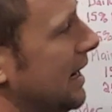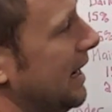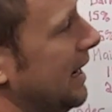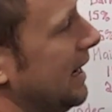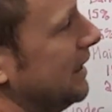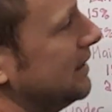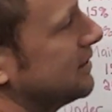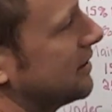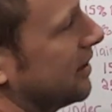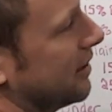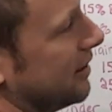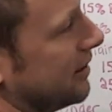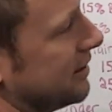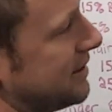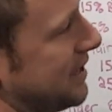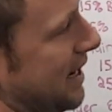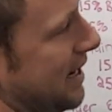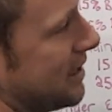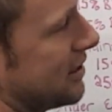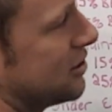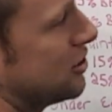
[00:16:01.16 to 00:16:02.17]
it's going to
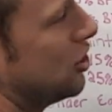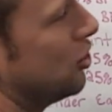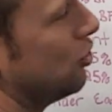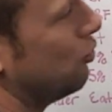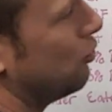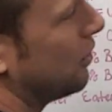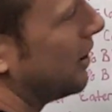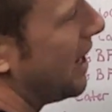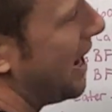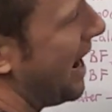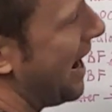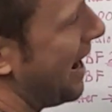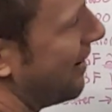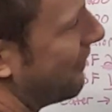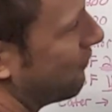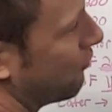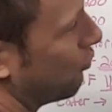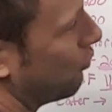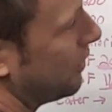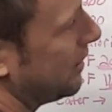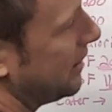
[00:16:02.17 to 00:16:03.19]
take
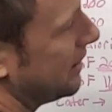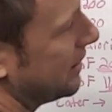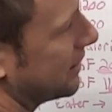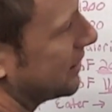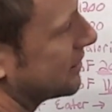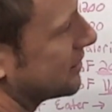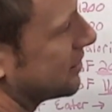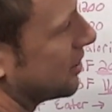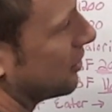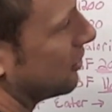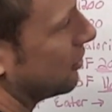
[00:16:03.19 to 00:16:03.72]
2.5 weeks to